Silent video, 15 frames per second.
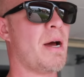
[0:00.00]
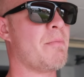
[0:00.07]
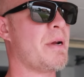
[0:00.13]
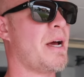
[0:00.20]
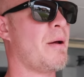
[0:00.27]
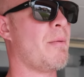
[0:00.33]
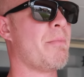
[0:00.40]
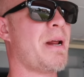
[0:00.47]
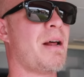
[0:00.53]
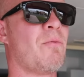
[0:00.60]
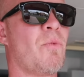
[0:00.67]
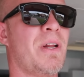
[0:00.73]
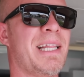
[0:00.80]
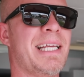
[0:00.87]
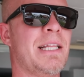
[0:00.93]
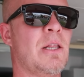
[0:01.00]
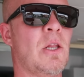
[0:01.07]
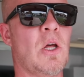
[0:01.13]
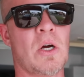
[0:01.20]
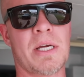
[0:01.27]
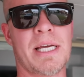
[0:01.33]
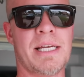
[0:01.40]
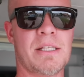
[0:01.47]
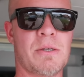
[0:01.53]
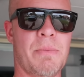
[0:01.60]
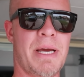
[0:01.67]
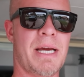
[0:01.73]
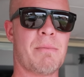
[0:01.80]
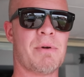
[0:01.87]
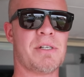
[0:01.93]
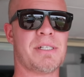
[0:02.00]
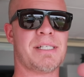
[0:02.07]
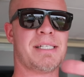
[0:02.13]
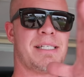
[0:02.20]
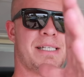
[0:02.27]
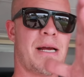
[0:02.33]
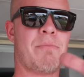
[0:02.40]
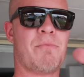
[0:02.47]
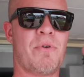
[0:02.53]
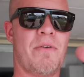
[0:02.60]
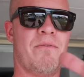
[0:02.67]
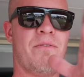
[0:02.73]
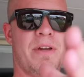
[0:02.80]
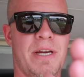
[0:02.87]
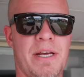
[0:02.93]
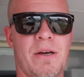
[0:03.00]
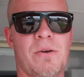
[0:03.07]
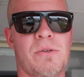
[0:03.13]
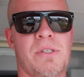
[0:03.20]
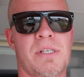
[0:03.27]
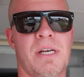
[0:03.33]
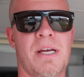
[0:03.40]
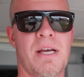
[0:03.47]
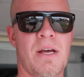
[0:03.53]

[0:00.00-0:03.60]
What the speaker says: I'm not really looking to make a bunch of separate videos.